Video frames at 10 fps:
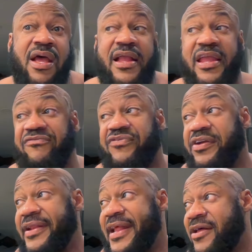I can't
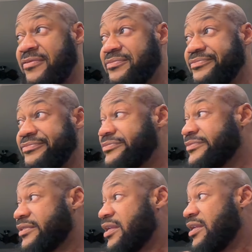figure it out
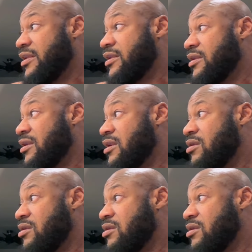and